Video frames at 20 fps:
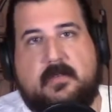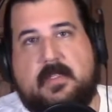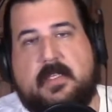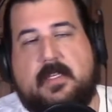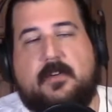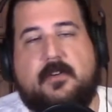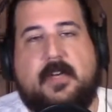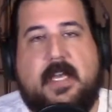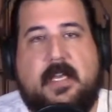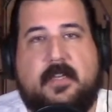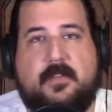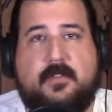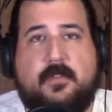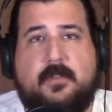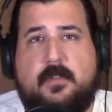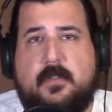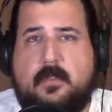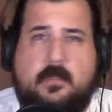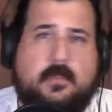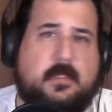International
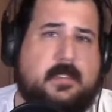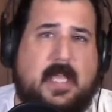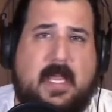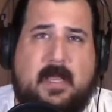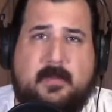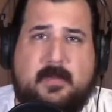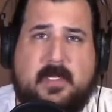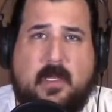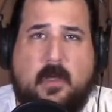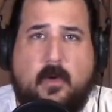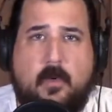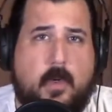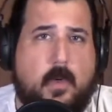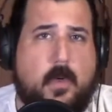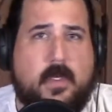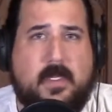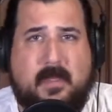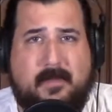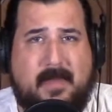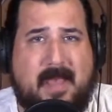Children's Games logo
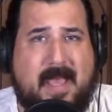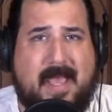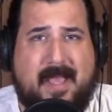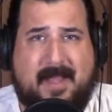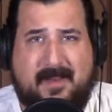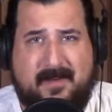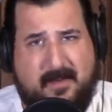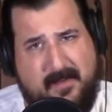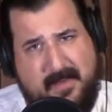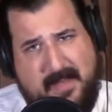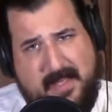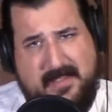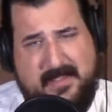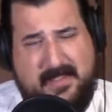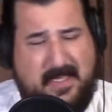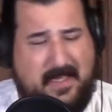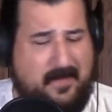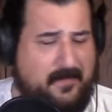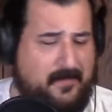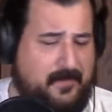on the back and all that
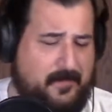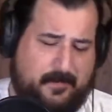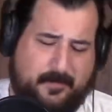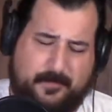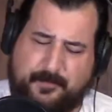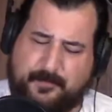stuff.